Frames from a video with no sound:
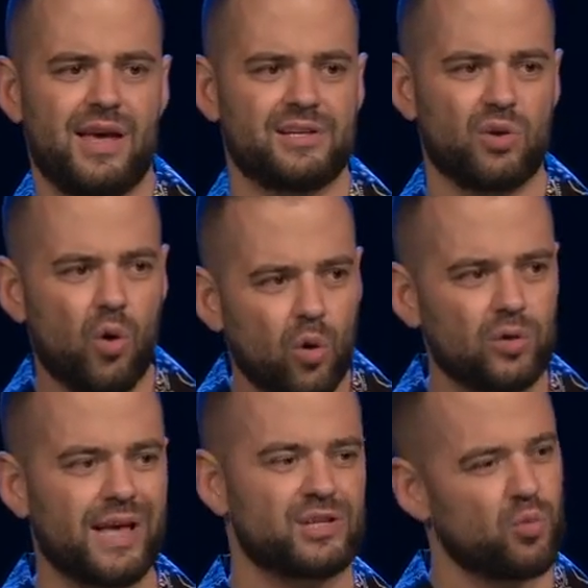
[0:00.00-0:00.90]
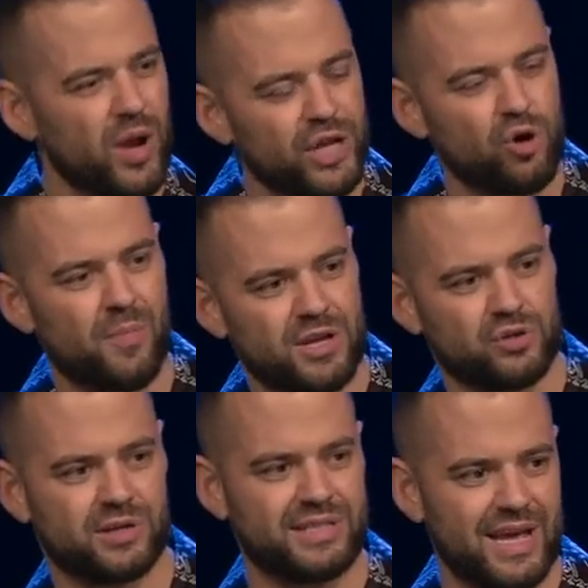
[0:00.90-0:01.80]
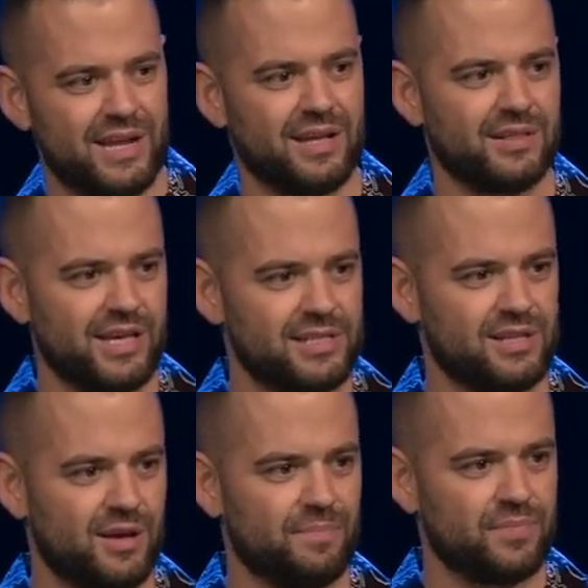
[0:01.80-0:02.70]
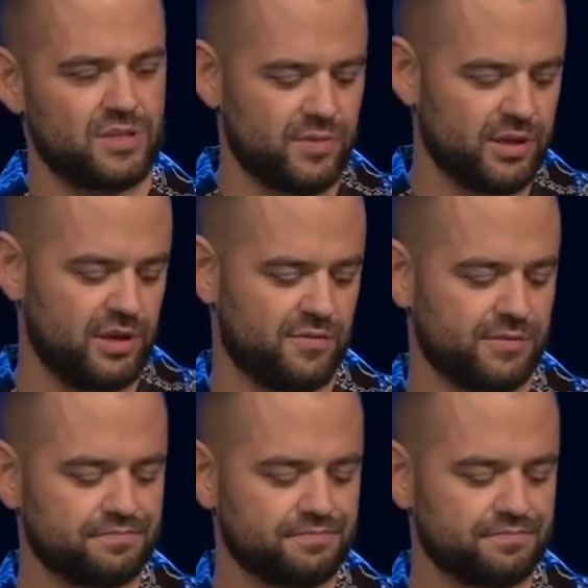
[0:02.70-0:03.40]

as old as radiometric dating leads them to believe.